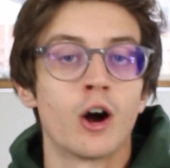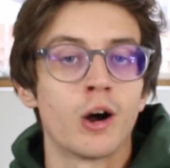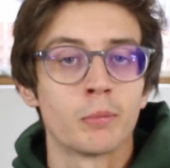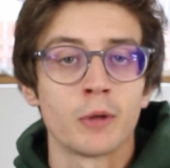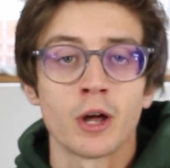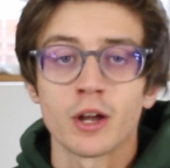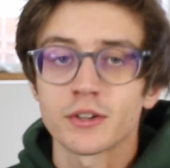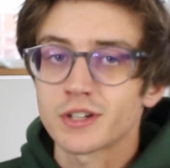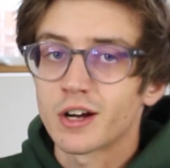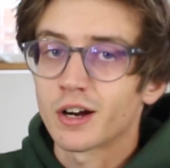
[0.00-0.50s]
I'm
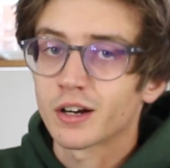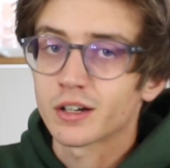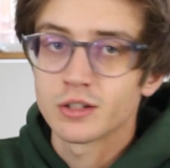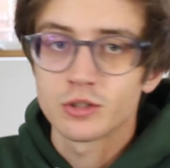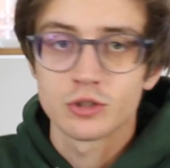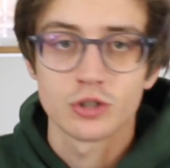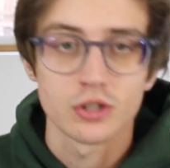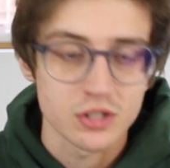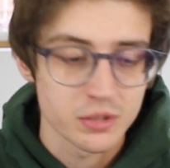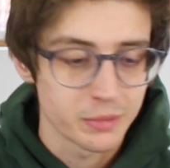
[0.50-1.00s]
not talking
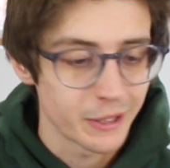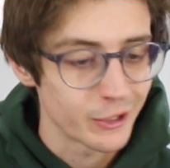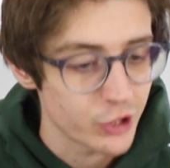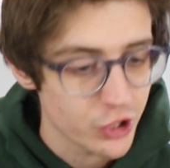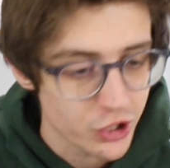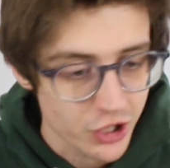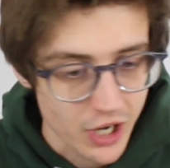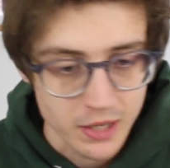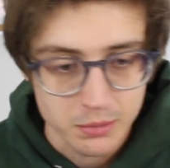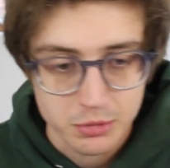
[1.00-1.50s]
just about
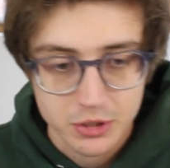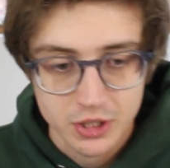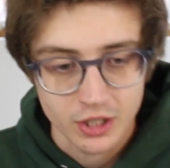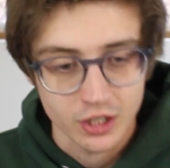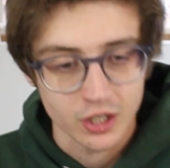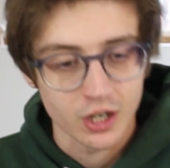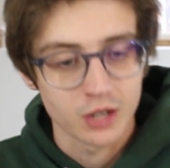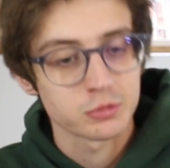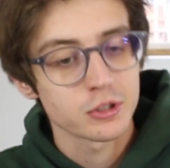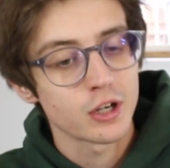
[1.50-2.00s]
shapes
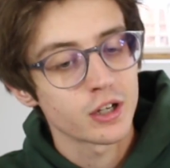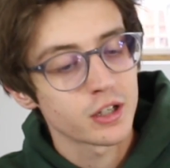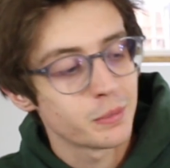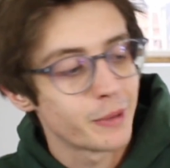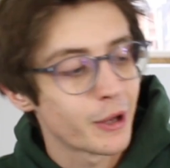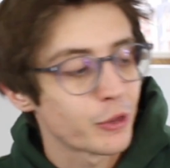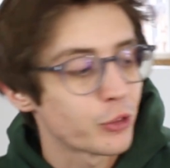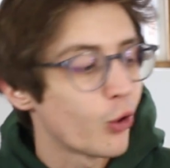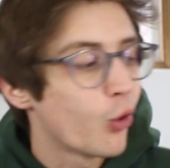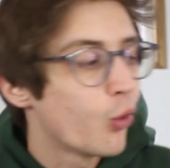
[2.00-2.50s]
here, I'm talking
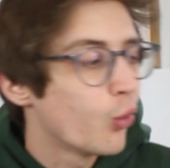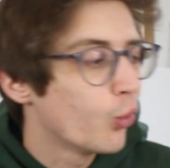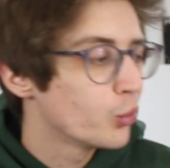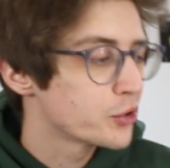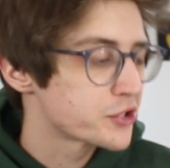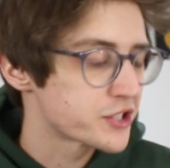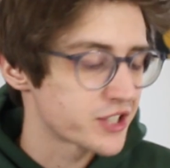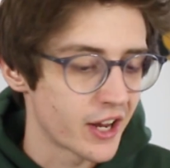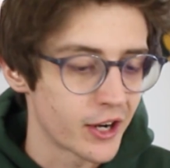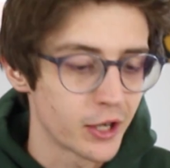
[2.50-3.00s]
about the whole
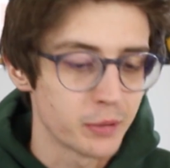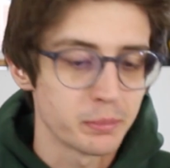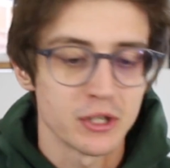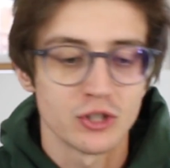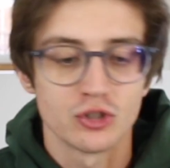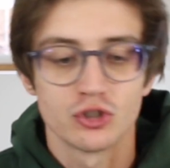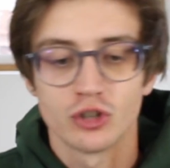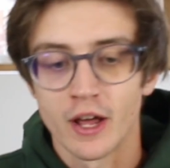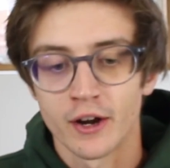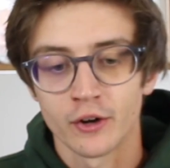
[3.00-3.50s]
setup in
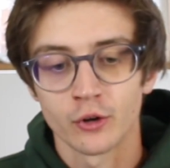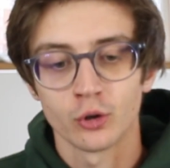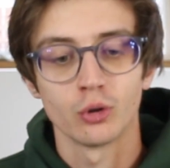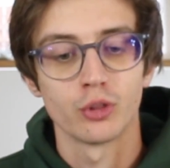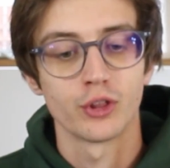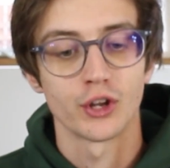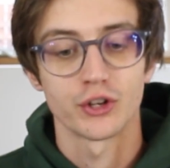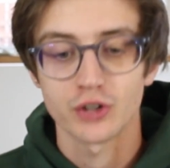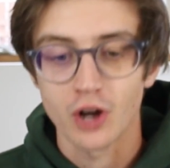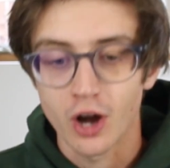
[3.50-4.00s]
general,
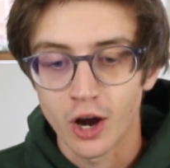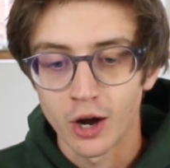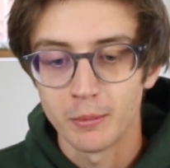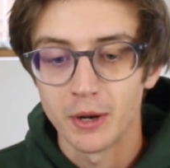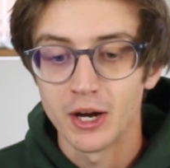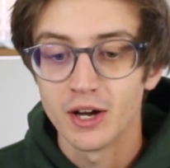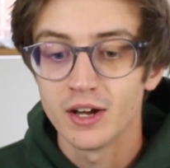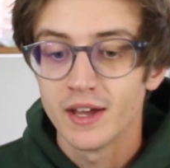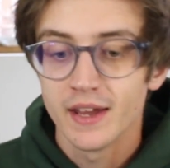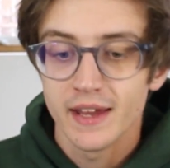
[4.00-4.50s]
the
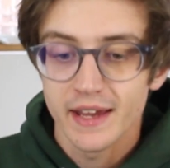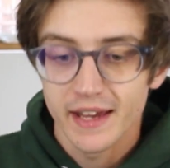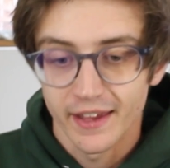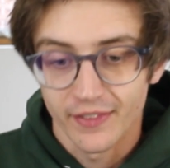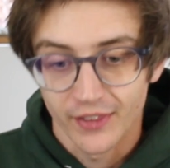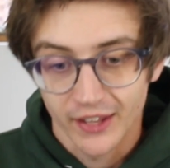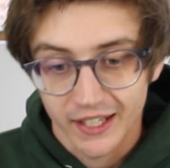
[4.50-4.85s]
tama and the